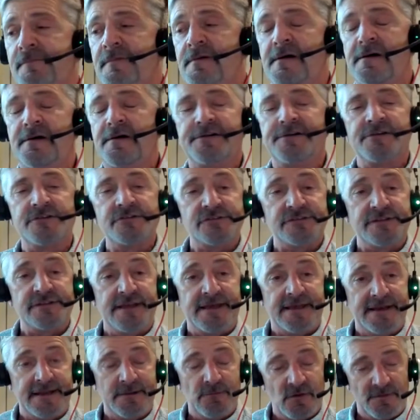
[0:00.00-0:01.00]

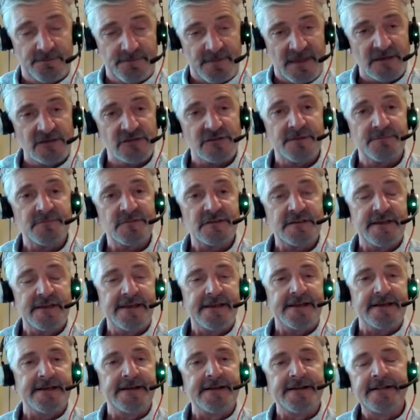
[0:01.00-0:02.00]
understanding what makes them
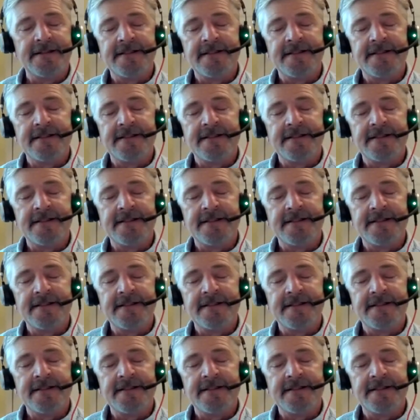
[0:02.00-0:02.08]
tick.